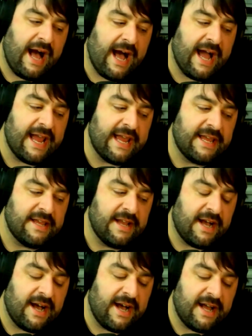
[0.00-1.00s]

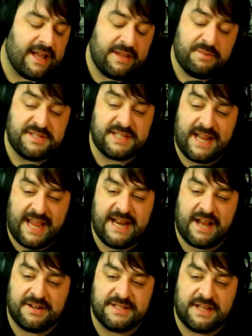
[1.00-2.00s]
It was an 8
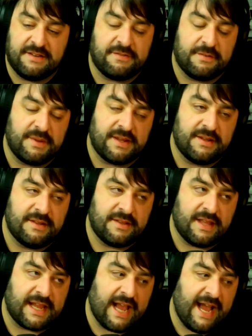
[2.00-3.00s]
out of 10 for me.
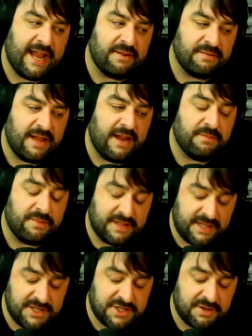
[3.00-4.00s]
Like, I
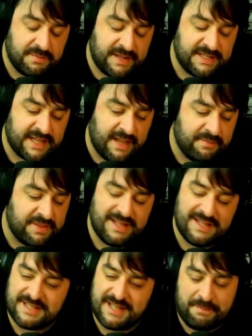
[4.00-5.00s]
really enjoyed my time with it.
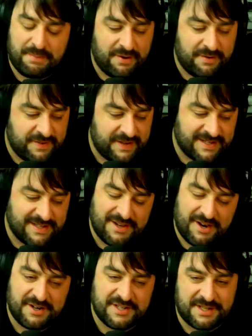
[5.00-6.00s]
It's not perfect.
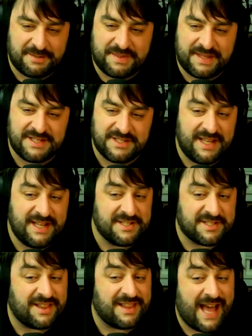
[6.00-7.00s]
There are some things,
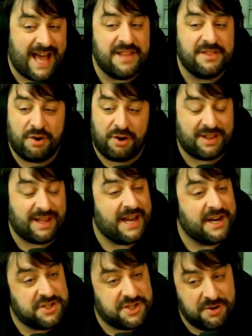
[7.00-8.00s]
there are a
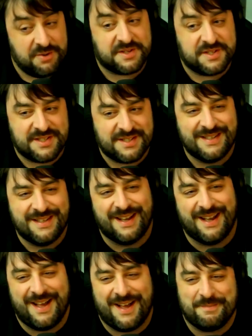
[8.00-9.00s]
lot of jokes.
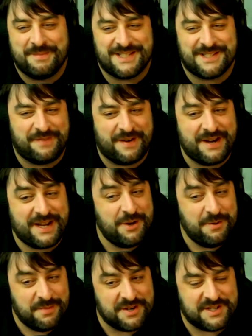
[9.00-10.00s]
It's a very
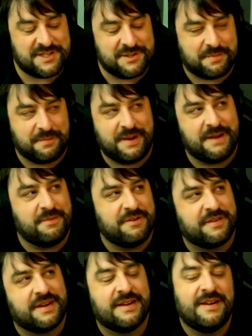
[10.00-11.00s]
humorous Superman
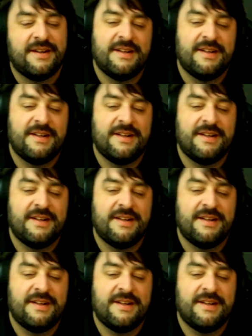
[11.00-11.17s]
movie.